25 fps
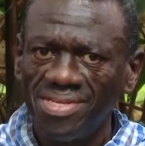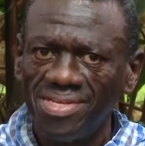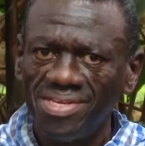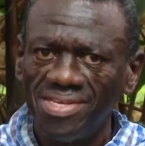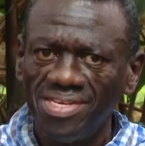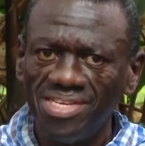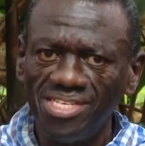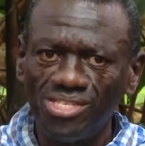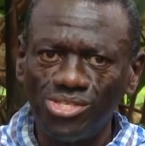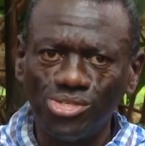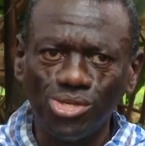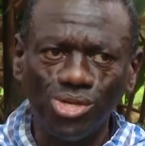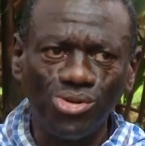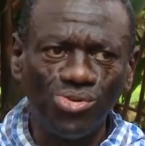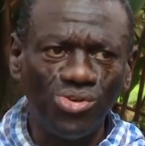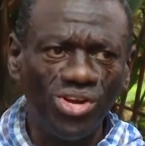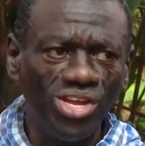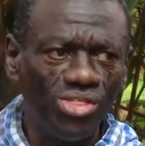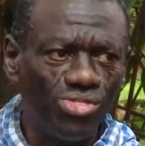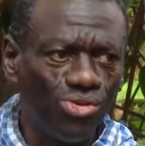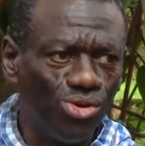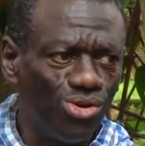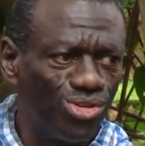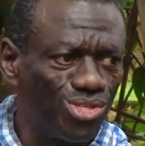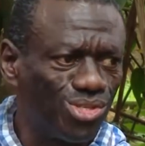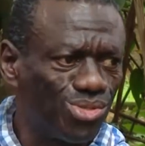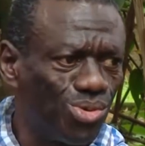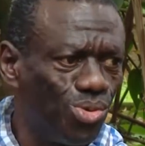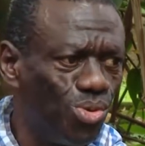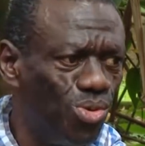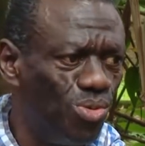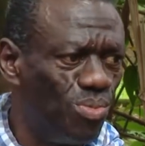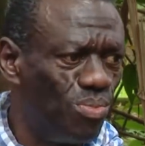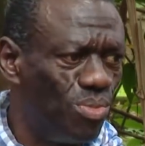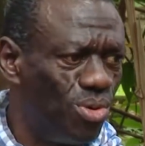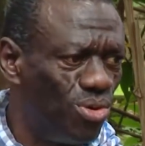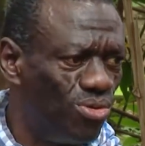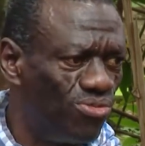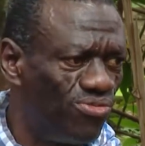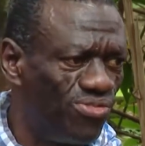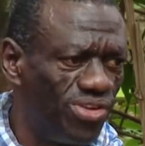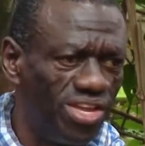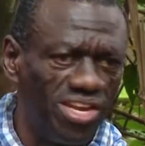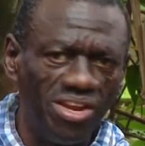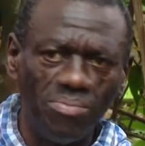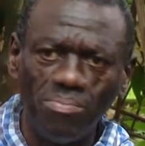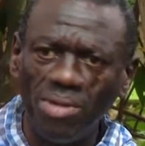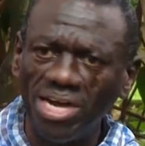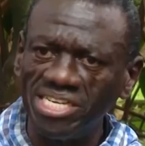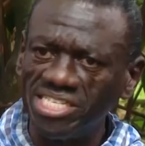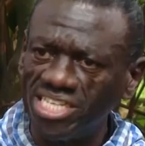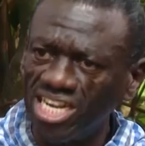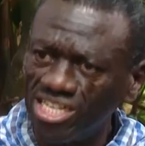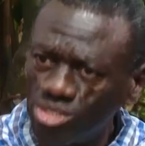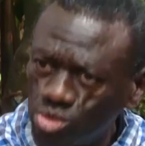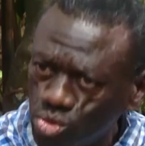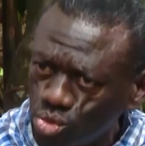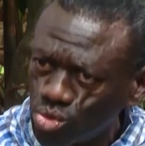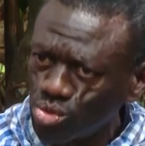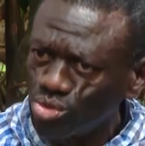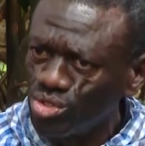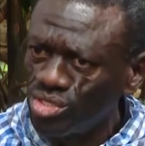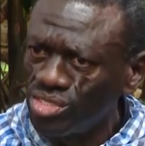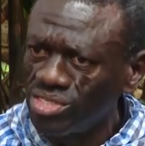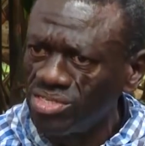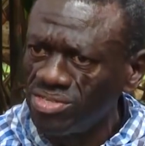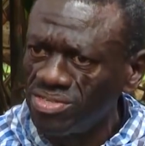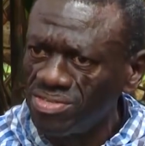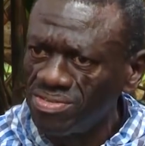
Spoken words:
It's only those who move in matatus,